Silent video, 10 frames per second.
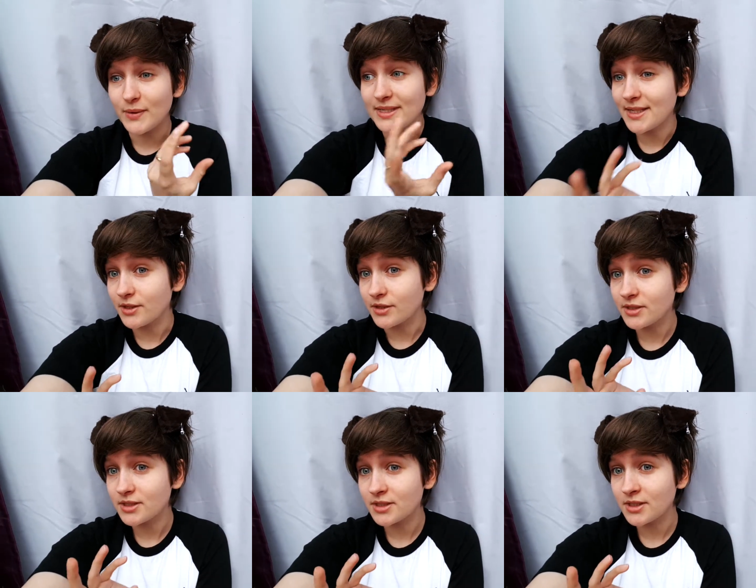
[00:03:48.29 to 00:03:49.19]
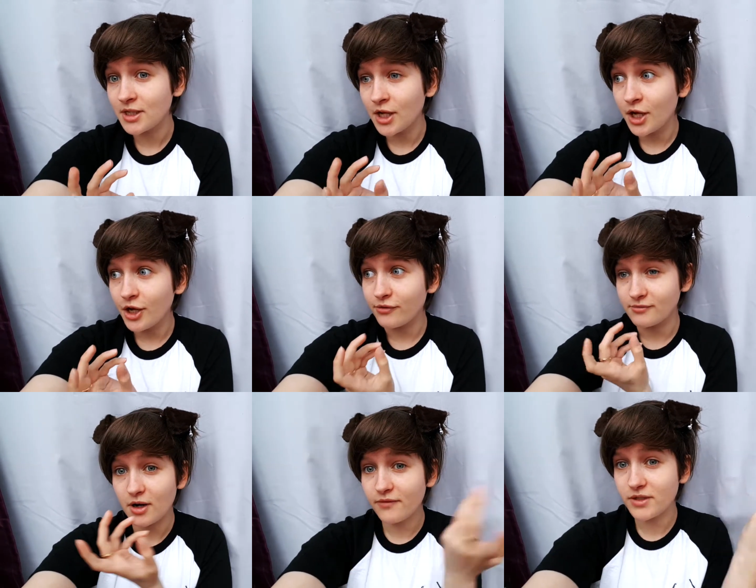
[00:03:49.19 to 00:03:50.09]
didn't.
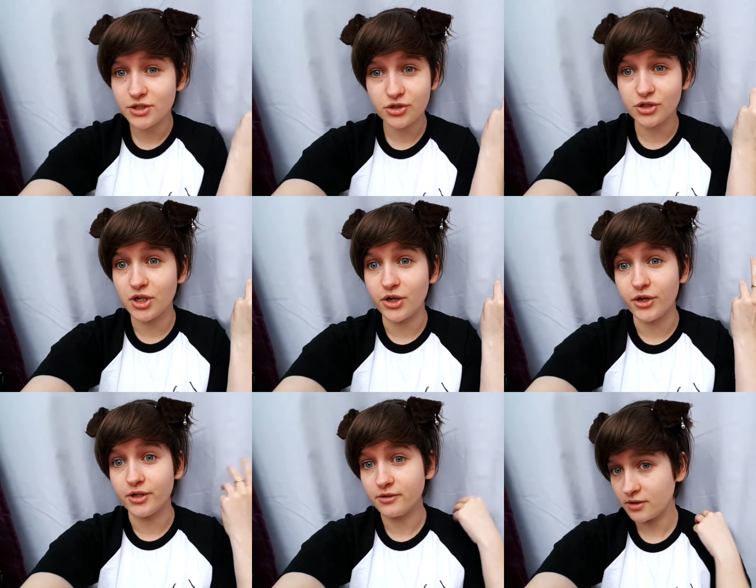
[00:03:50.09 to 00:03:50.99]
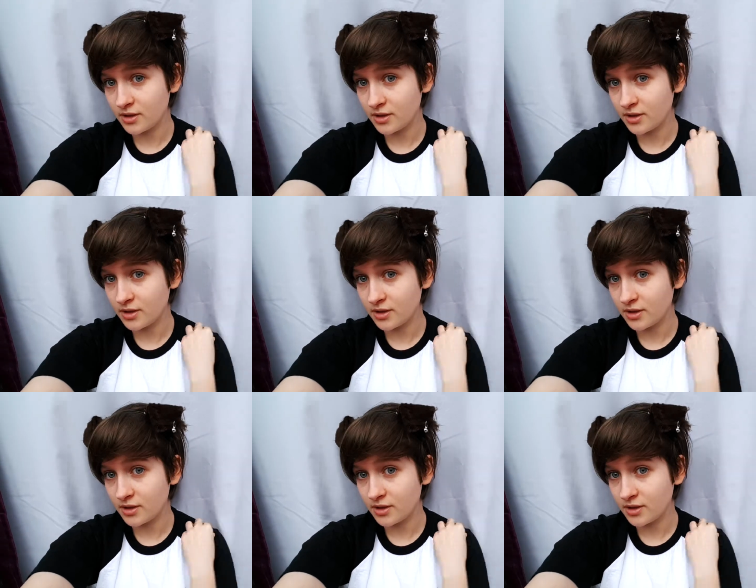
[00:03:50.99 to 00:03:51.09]
Rather than just learn.